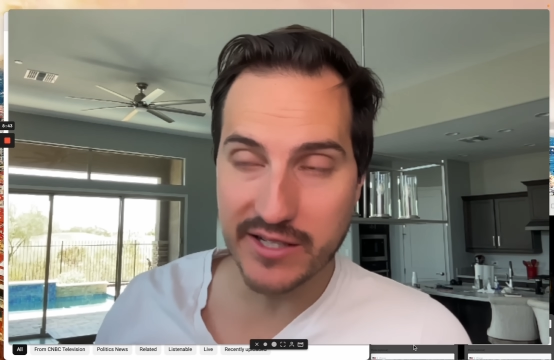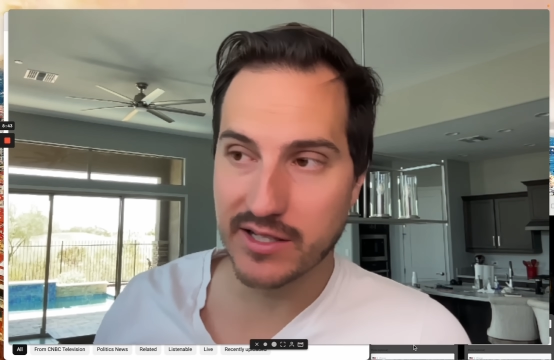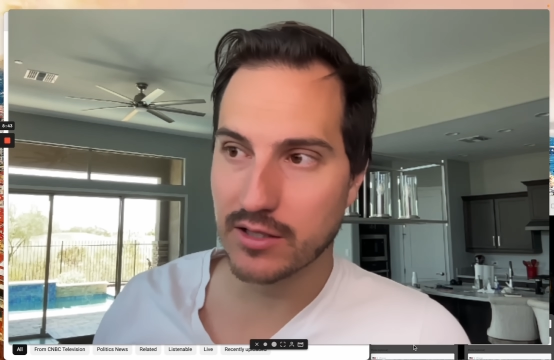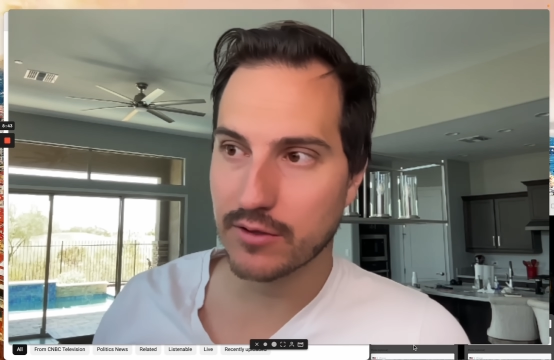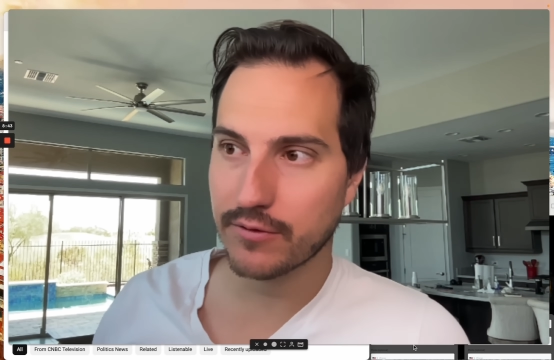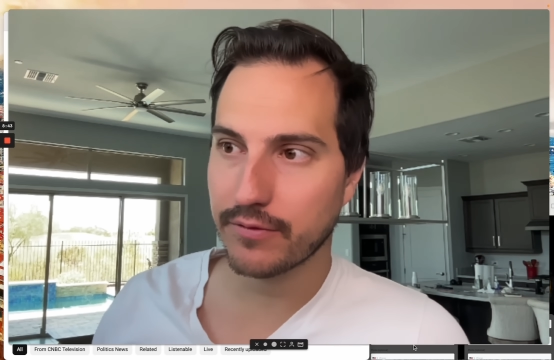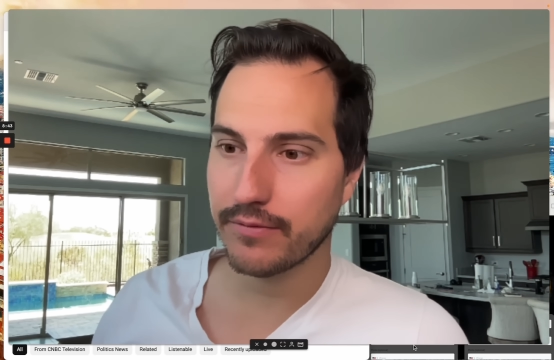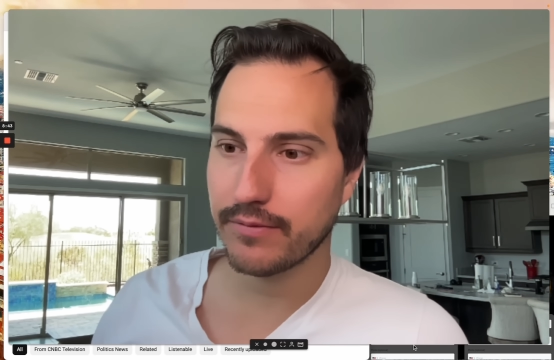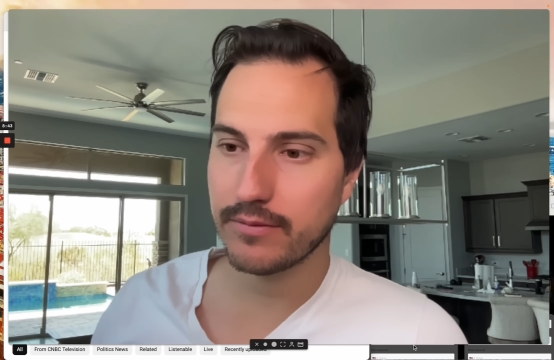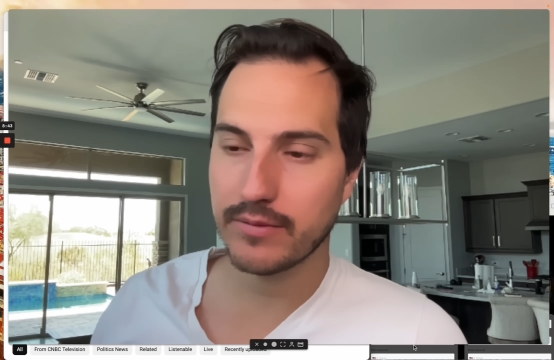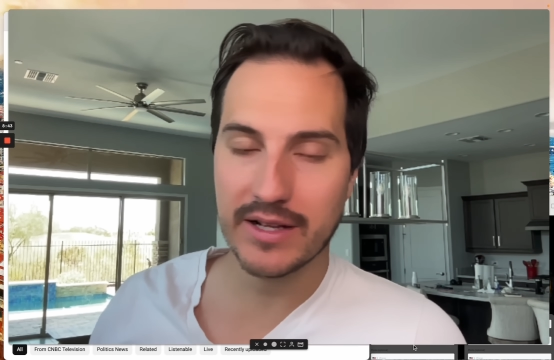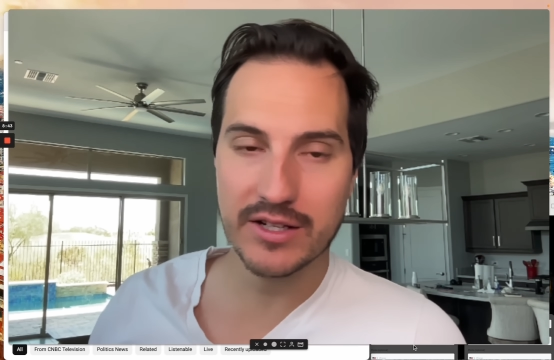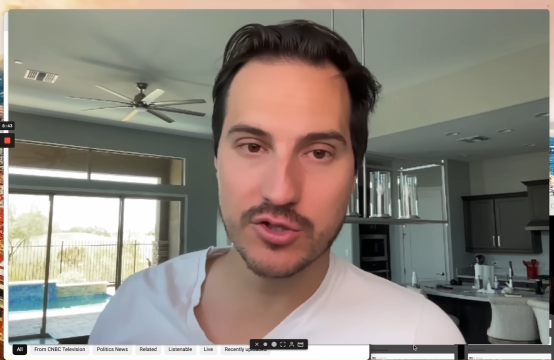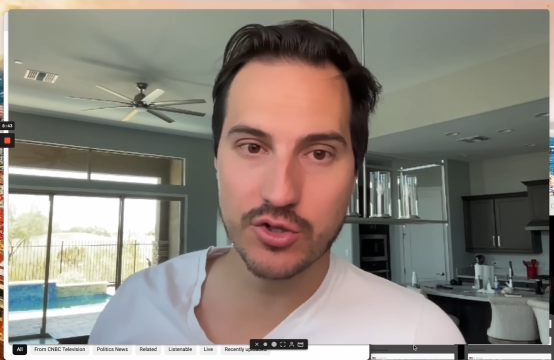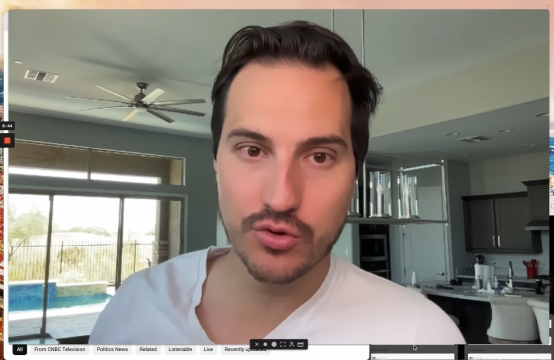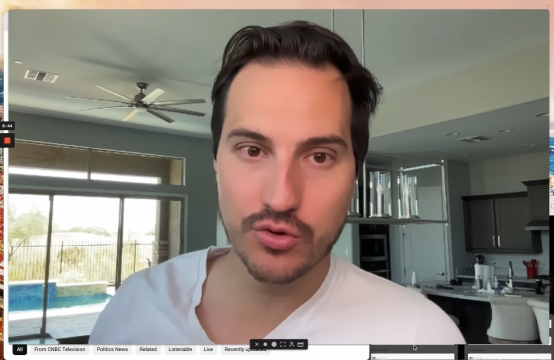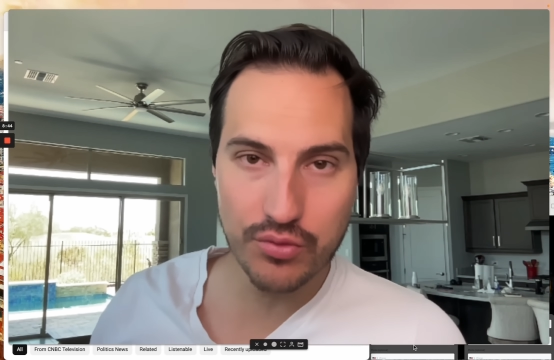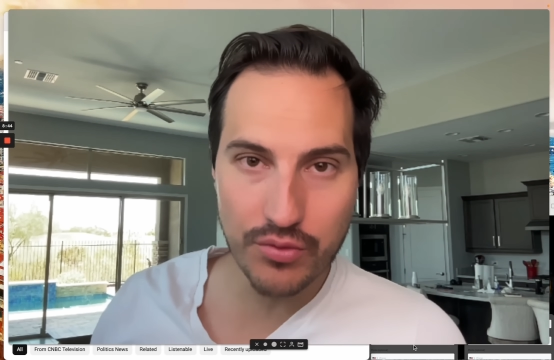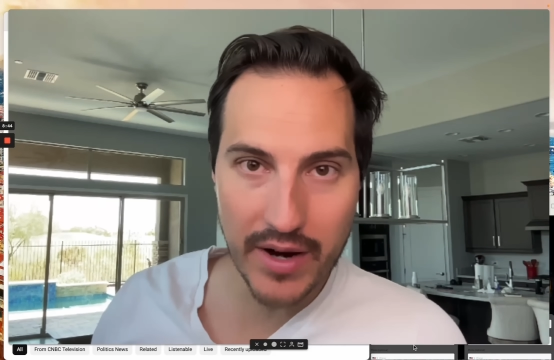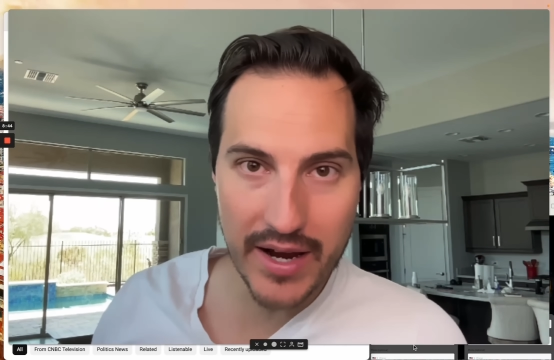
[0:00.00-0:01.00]
That's, that's
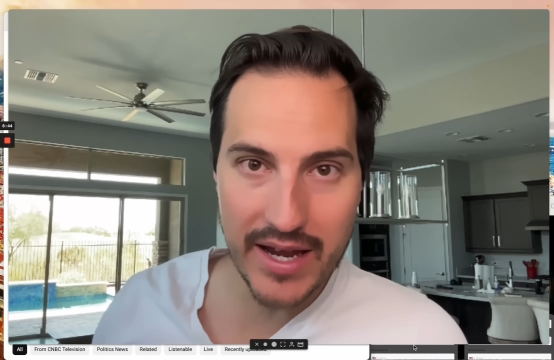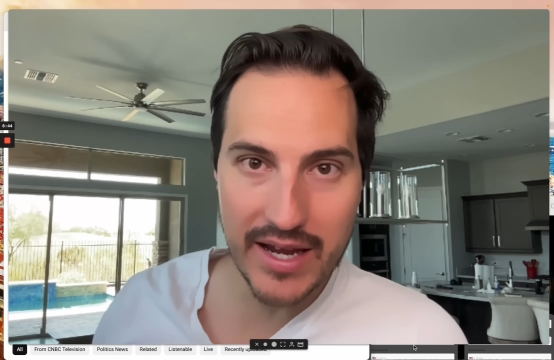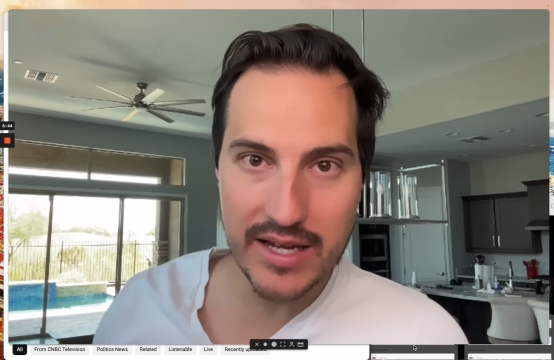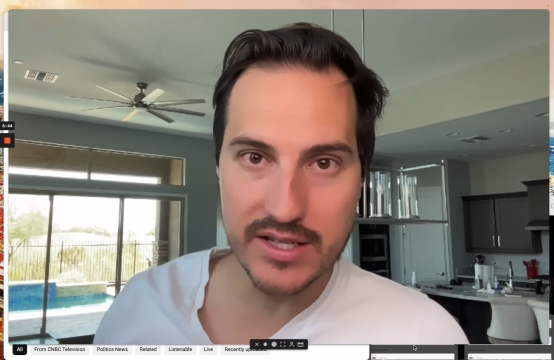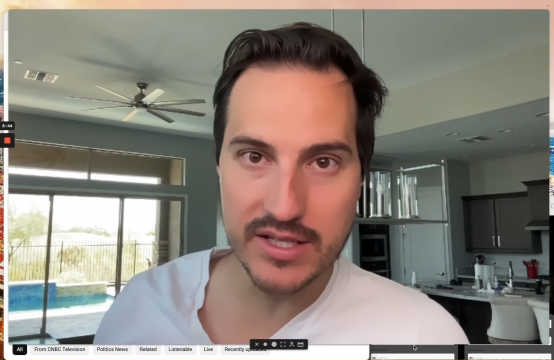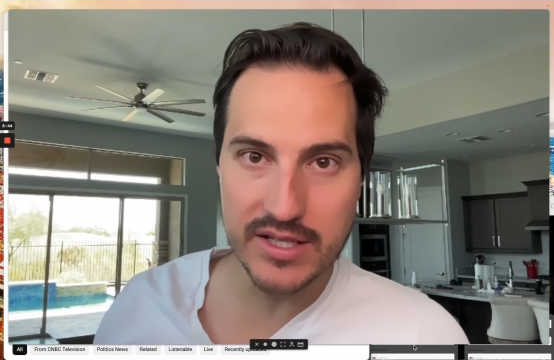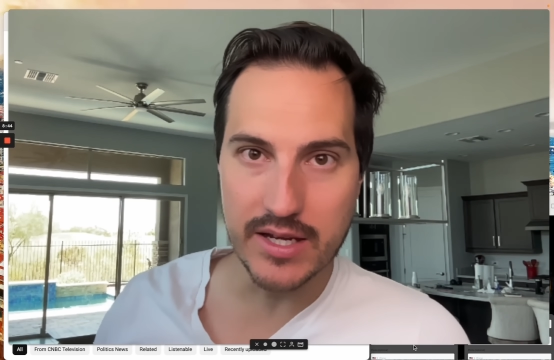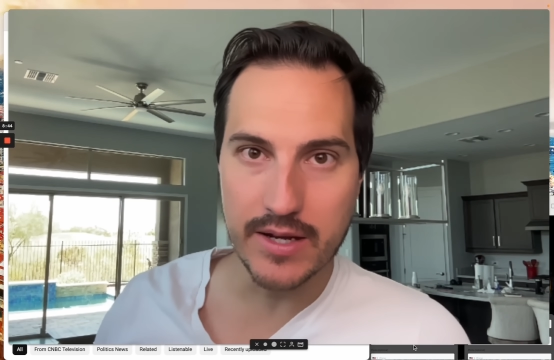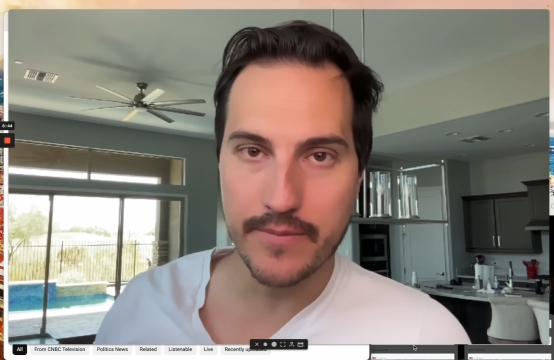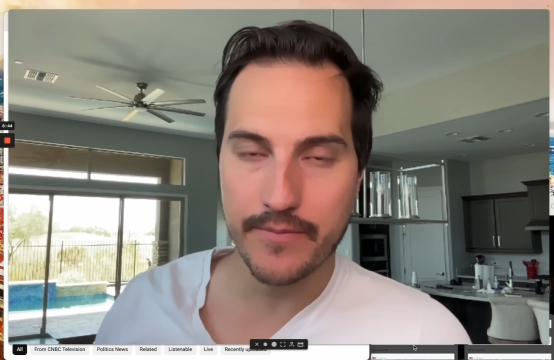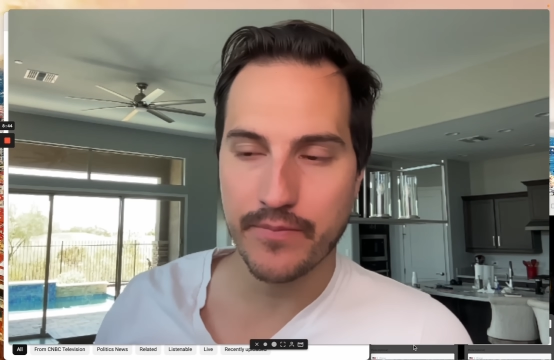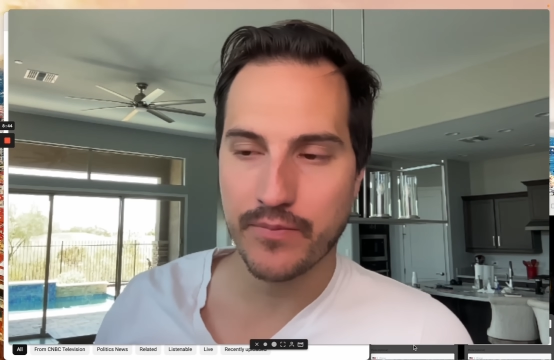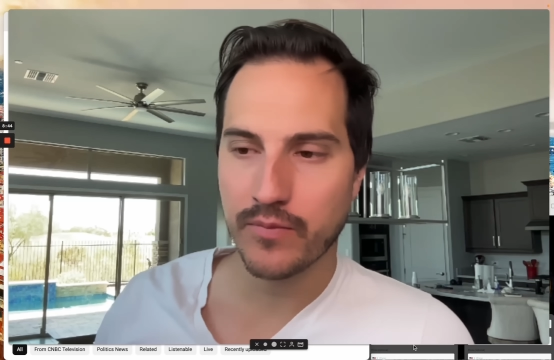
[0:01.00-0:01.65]
crazy.